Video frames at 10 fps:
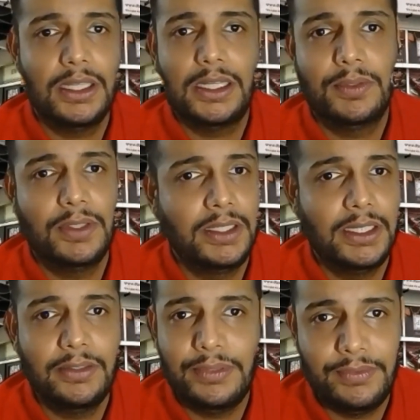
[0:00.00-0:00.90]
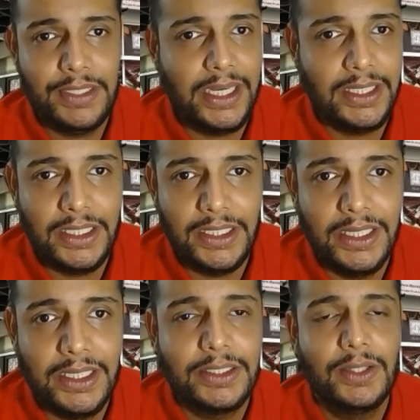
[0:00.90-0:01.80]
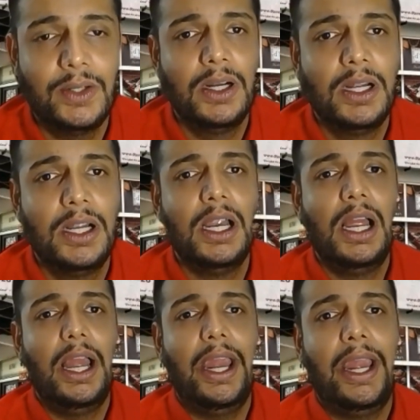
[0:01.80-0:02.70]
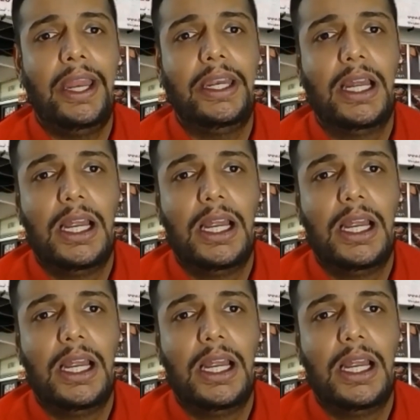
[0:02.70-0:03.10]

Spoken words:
for another 50, 80 years, and